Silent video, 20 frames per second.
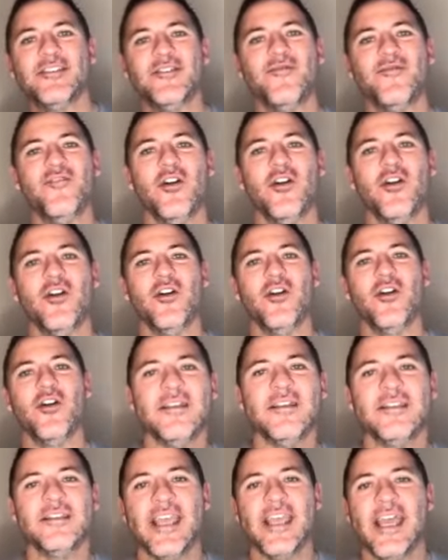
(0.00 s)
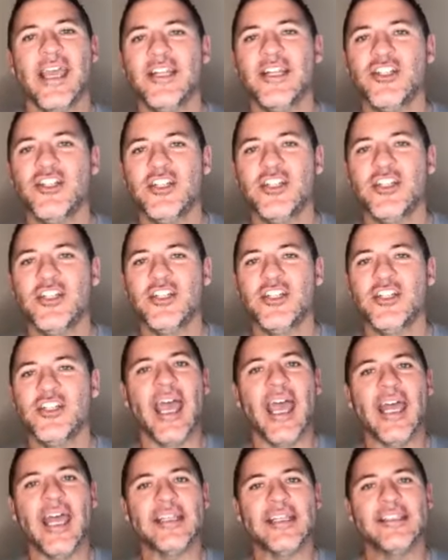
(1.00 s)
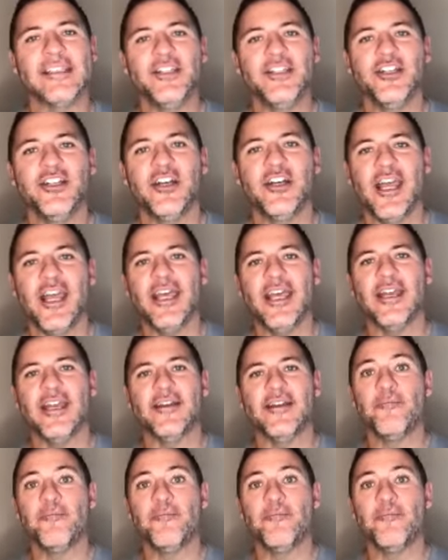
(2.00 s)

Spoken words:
you follow all these tangents, and it's in your head.